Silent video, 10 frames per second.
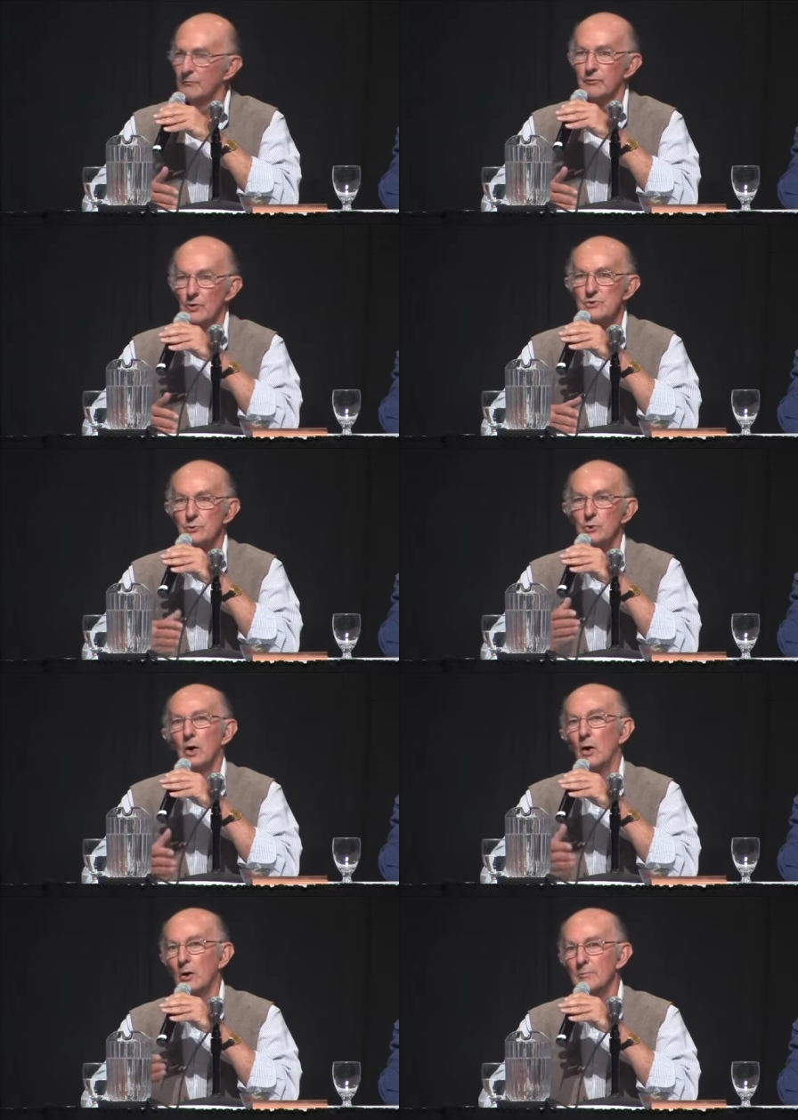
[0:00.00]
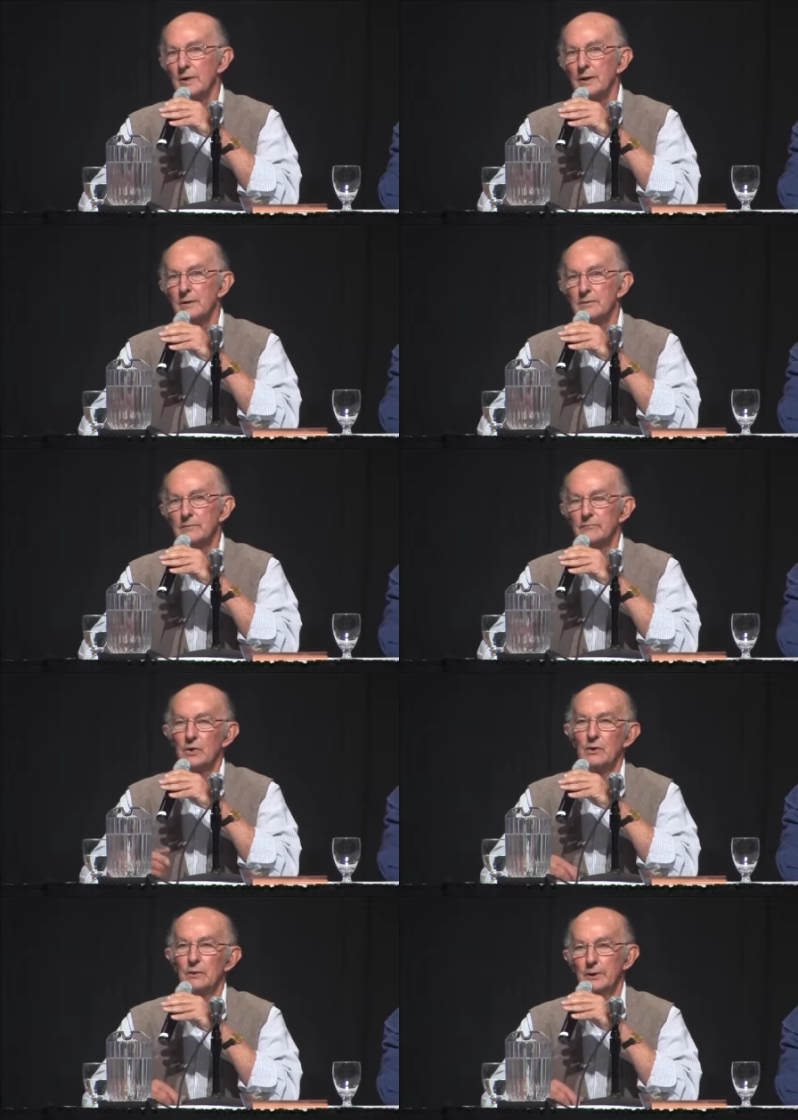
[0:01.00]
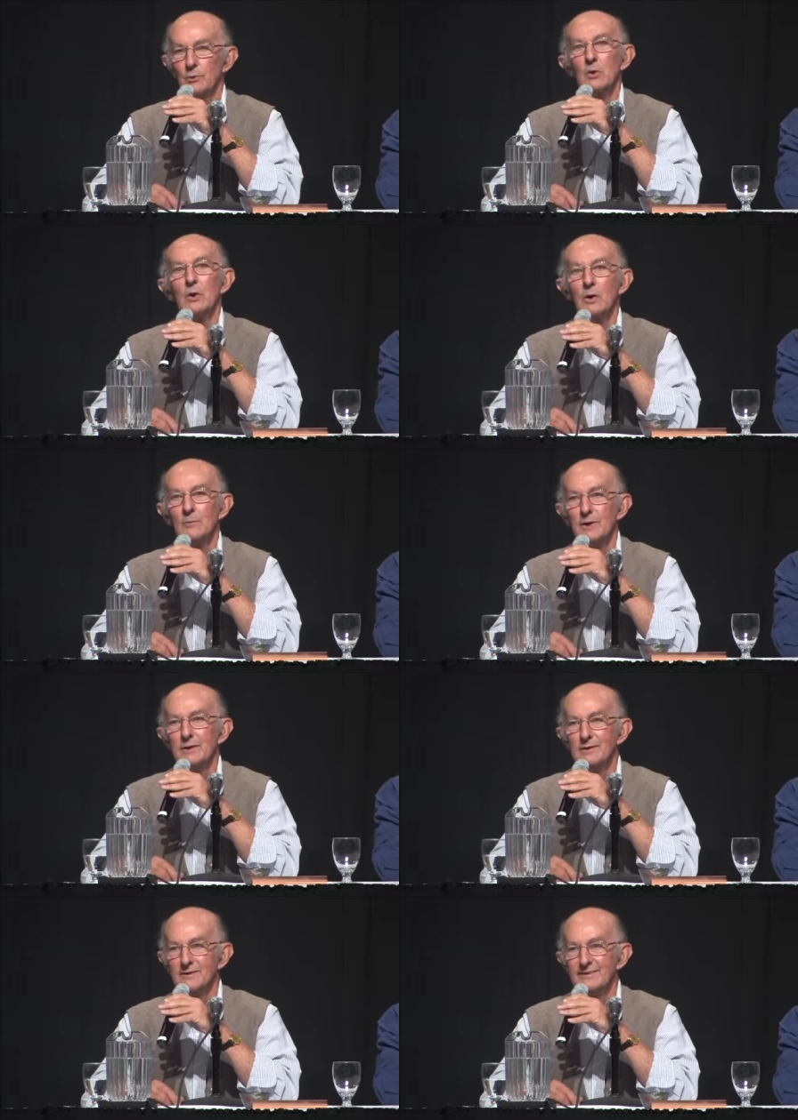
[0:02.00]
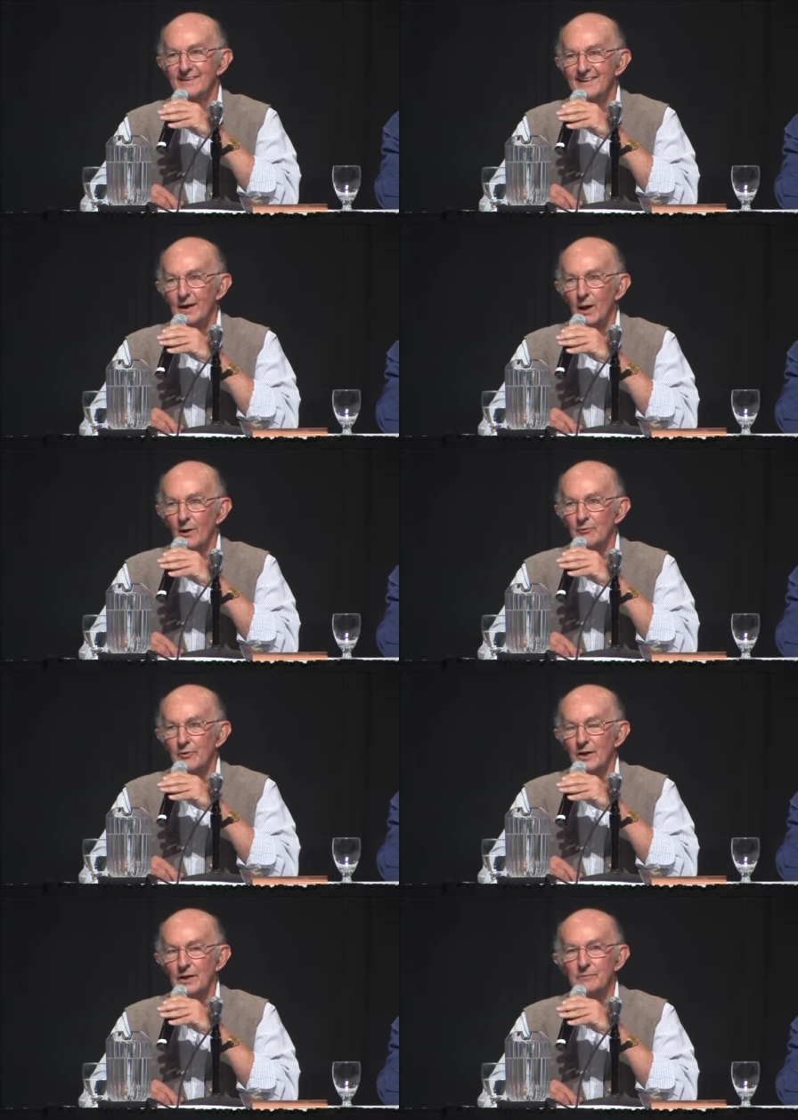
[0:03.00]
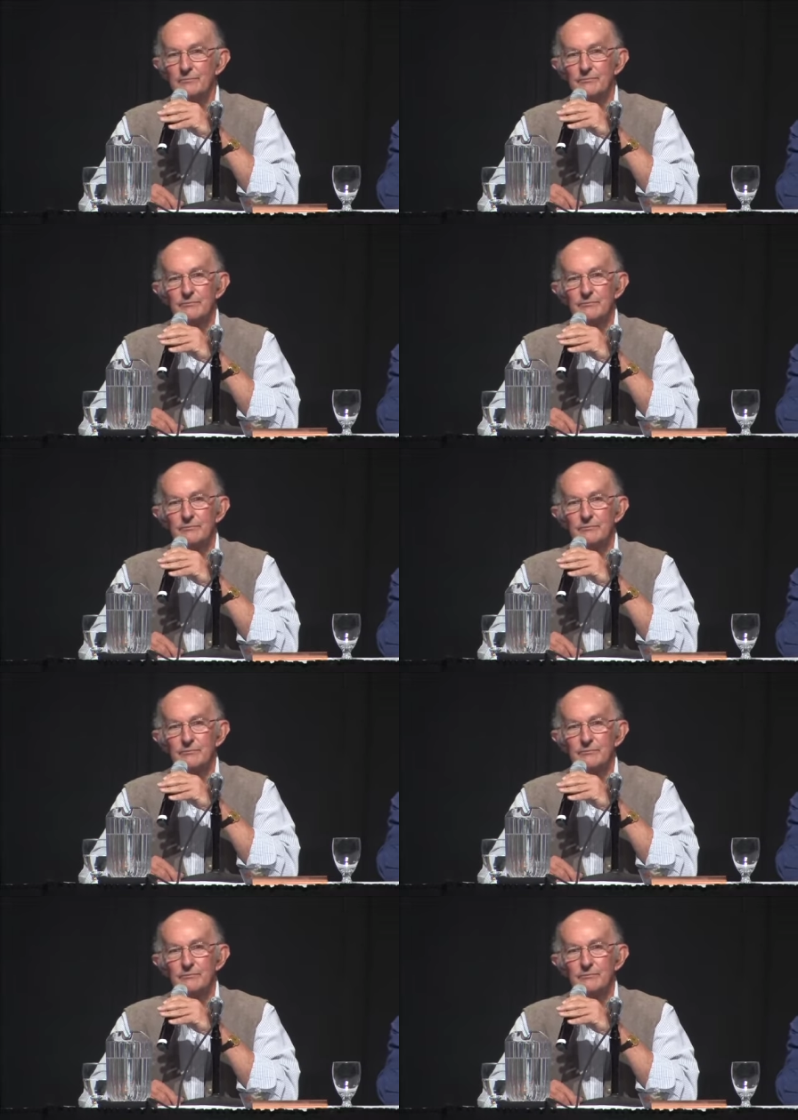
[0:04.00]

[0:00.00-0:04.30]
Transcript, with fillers: virtual army, no, a literal army of uh,